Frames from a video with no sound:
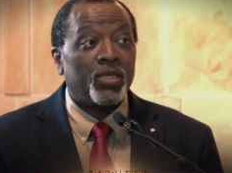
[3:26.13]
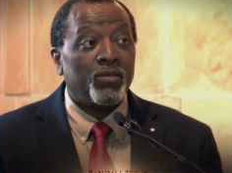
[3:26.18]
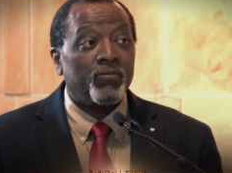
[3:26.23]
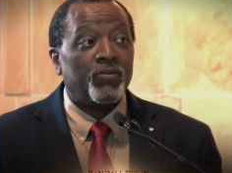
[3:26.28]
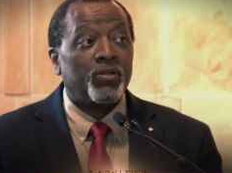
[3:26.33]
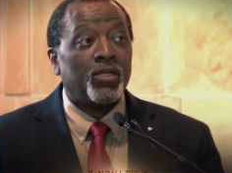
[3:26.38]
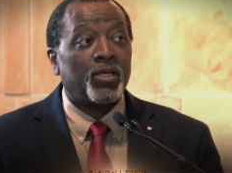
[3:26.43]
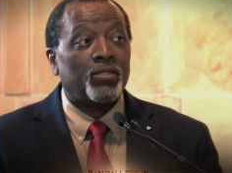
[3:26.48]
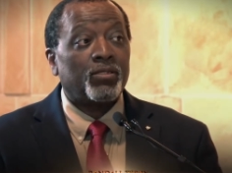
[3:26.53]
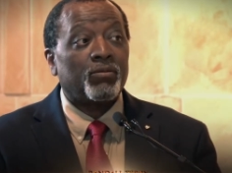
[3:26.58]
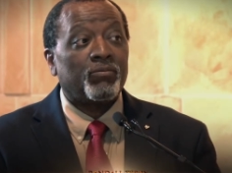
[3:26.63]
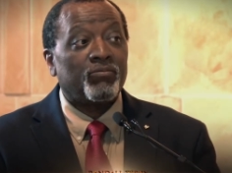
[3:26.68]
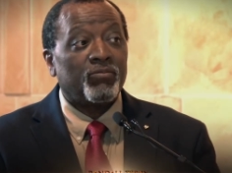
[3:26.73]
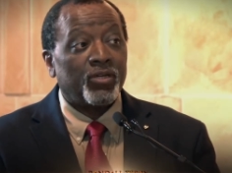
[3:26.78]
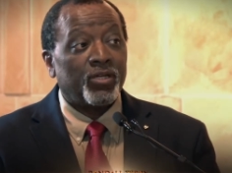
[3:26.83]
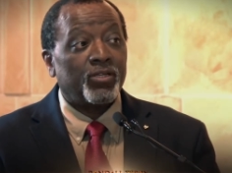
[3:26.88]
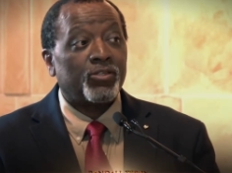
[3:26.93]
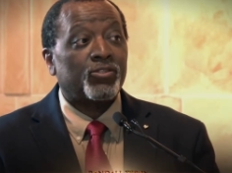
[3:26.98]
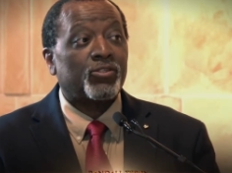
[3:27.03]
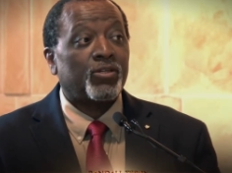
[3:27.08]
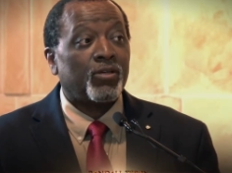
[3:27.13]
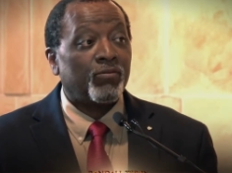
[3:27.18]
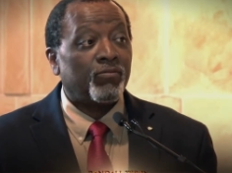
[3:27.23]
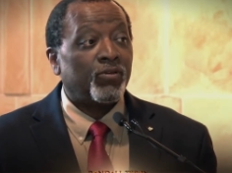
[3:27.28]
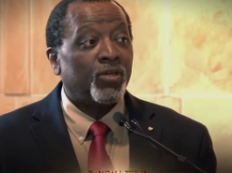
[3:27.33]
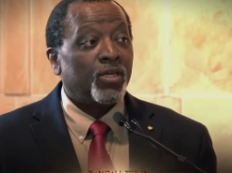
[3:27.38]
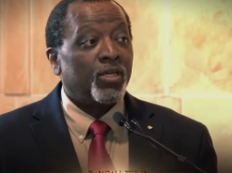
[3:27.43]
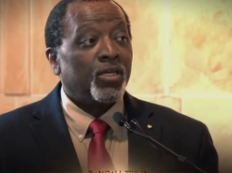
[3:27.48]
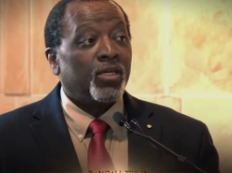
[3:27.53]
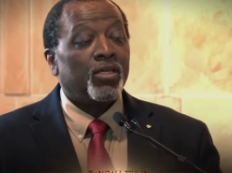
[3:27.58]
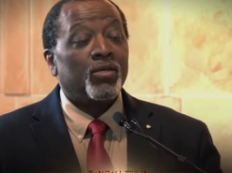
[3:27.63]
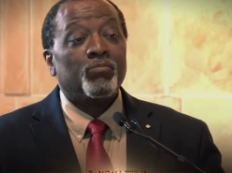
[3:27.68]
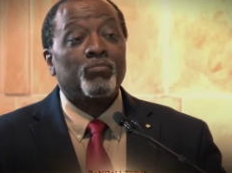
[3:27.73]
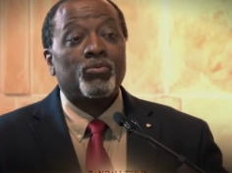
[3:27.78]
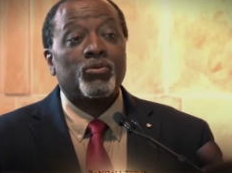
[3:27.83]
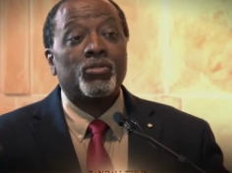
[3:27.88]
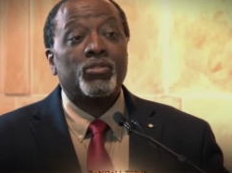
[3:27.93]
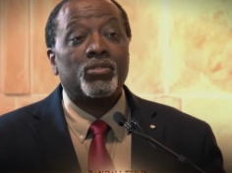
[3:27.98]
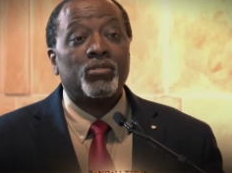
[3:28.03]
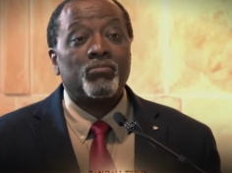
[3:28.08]
even at the risk of
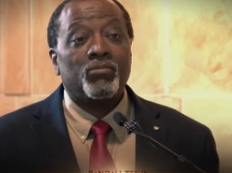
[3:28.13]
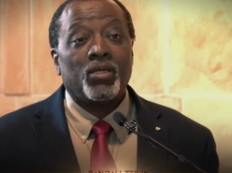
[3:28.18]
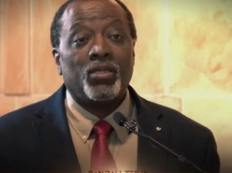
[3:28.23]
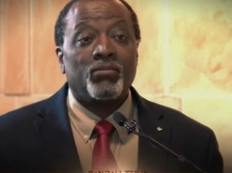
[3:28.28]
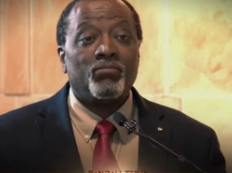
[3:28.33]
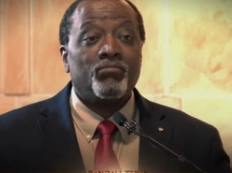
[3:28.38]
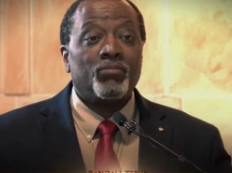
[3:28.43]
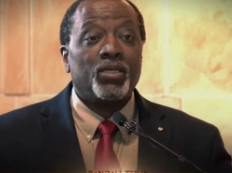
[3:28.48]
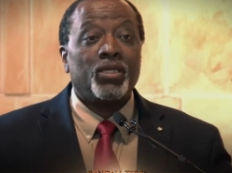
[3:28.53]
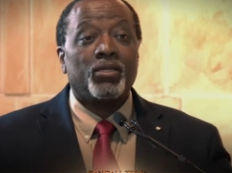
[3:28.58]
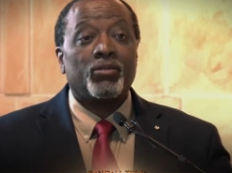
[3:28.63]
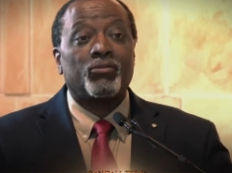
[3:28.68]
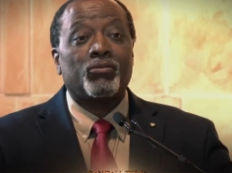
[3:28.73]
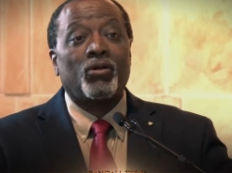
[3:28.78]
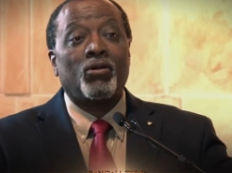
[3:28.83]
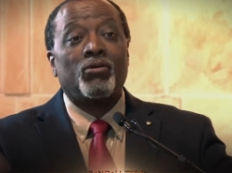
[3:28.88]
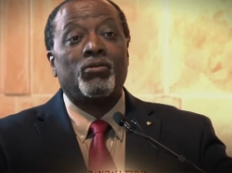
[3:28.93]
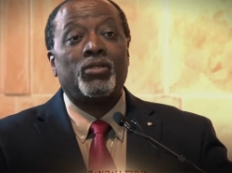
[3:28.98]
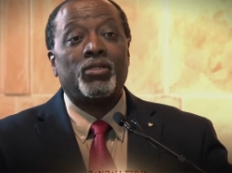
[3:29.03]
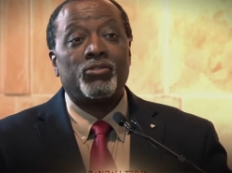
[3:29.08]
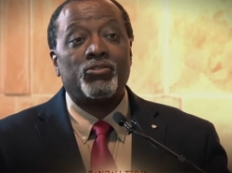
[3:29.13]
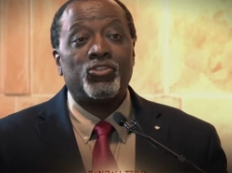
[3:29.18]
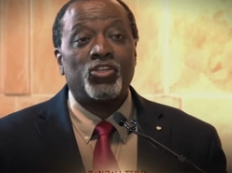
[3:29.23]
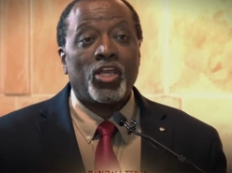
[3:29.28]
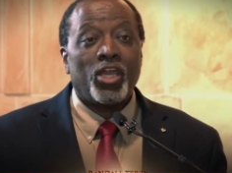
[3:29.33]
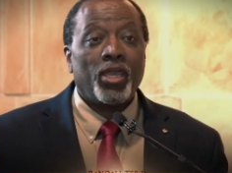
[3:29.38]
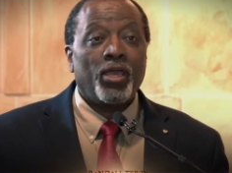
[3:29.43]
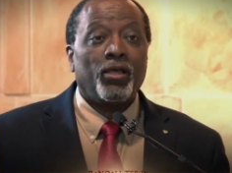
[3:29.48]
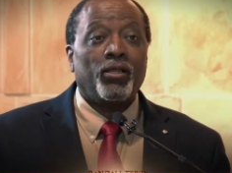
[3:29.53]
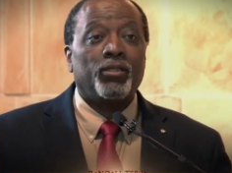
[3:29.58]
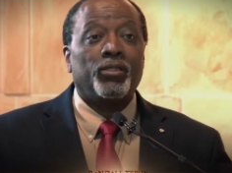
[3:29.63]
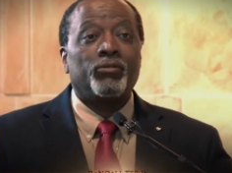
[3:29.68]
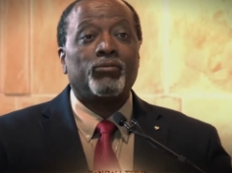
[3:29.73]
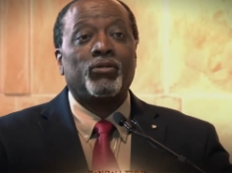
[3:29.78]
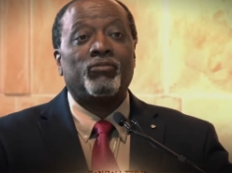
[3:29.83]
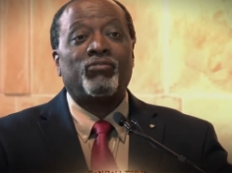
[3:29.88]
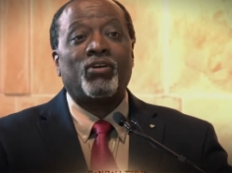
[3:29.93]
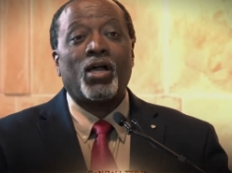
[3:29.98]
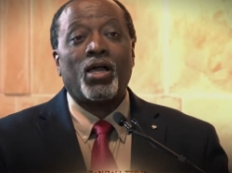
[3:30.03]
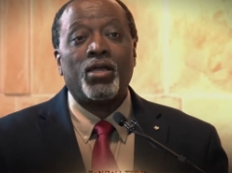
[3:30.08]
imprisonment and being thrown in jail and
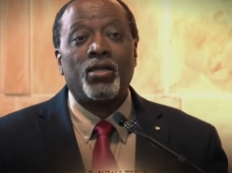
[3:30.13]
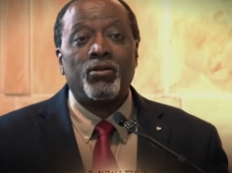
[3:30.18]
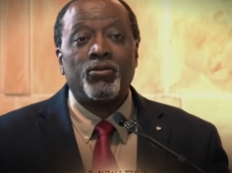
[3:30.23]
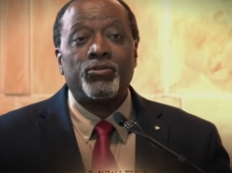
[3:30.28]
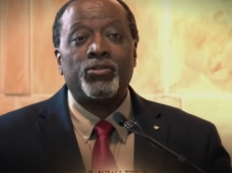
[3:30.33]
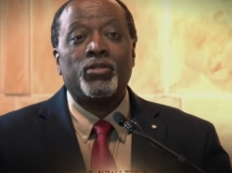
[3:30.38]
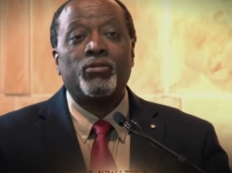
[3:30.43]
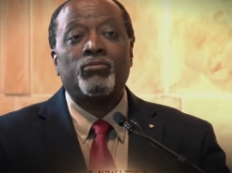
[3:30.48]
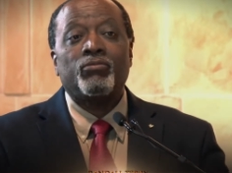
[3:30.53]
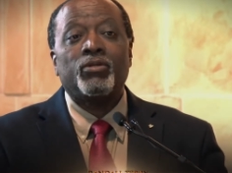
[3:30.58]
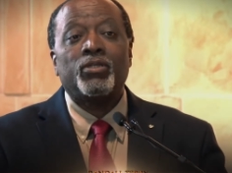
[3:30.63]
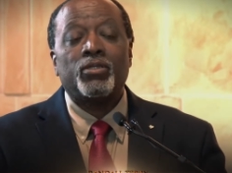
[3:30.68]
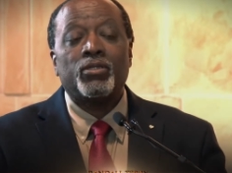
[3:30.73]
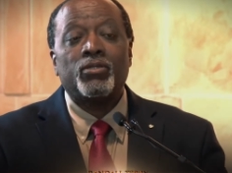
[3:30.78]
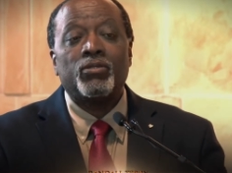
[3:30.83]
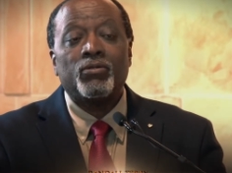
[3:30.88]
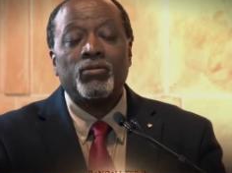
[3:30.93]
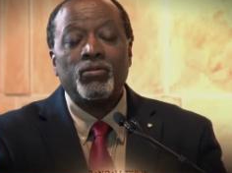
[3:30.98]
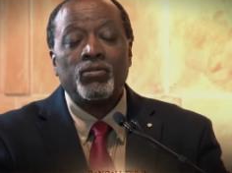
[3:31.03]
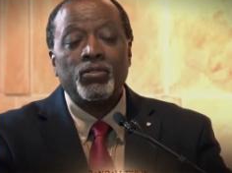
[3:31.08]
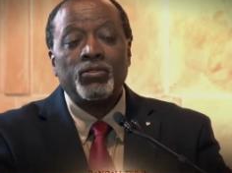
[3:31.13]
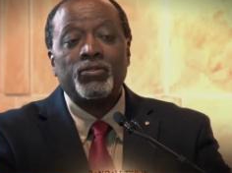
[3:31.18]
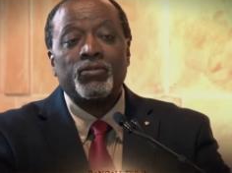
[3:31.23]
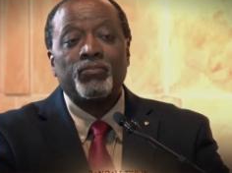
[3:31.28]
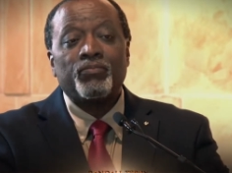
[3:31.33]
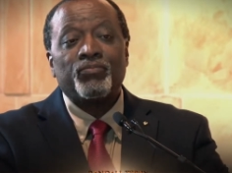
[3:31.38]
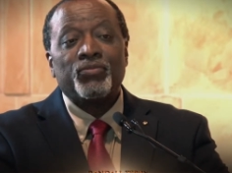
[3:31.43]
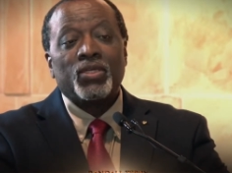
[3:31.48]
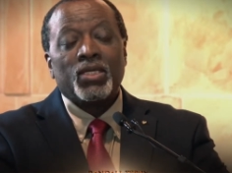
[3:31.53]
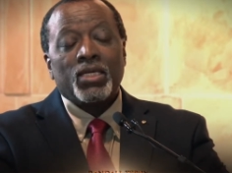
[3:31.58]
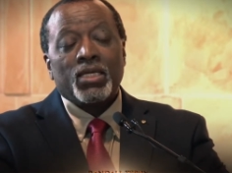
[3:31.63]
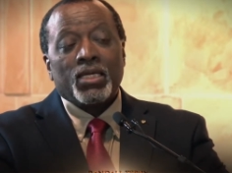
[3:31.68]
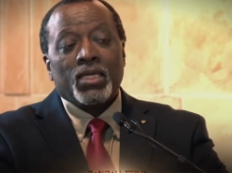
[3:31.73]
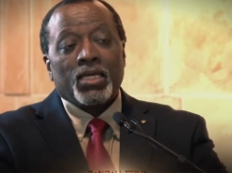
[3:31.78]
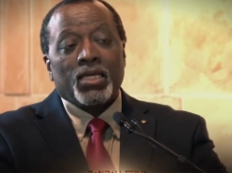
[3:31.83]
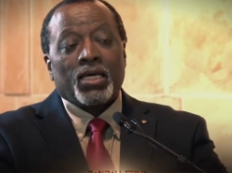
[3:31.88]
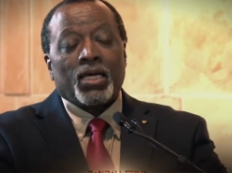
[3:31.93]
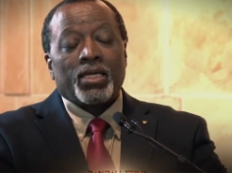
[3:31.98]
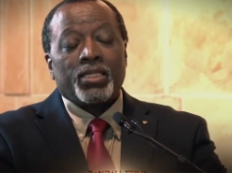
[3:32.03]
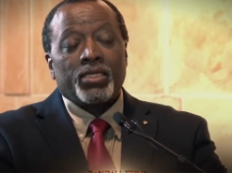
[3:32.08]
reviled and ridiculed.
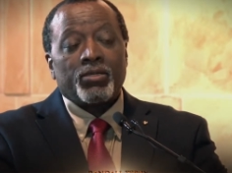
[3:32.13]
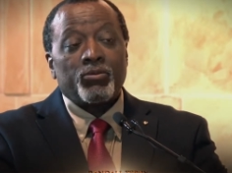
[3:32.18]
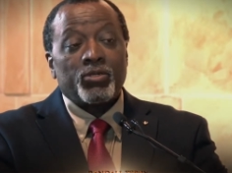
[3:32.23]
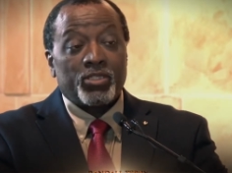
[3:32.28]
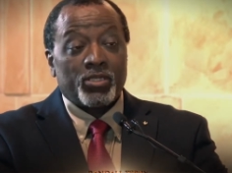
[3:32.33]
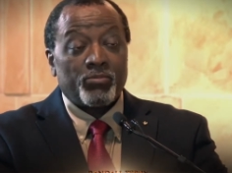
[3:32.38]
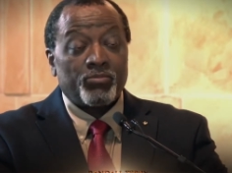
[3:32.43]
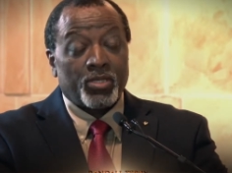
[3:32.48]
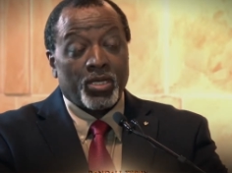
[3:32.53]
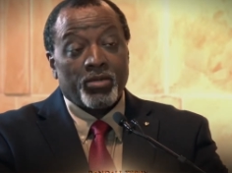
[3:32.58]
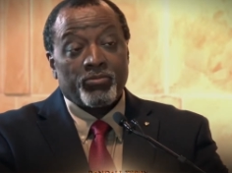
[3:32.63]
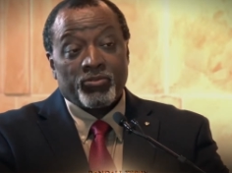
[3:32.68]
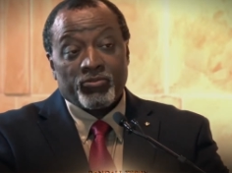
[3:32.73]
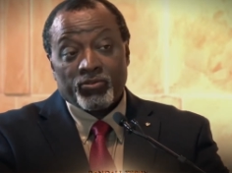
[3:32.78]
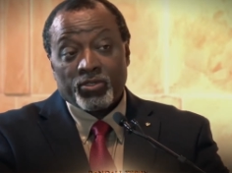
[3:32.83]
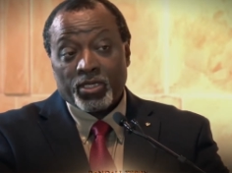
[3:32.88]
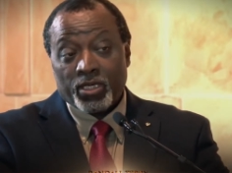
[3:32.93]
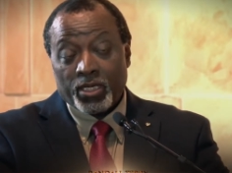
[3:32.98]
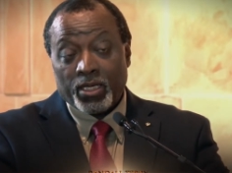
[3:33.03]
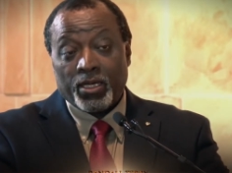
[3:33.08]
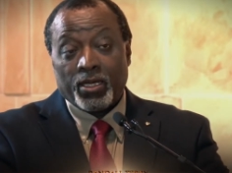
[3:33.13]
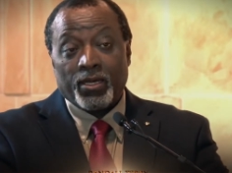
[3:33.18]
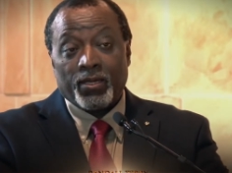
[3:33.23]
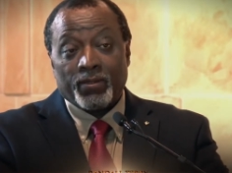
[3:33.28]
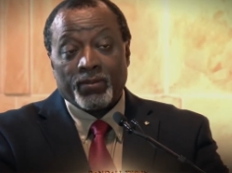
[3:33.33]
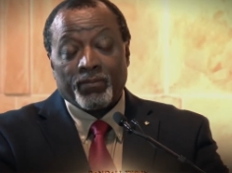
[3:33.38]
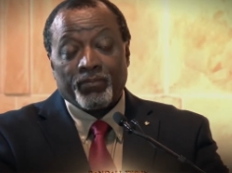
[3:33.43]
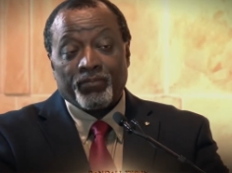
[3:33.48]
I think we sometimes forget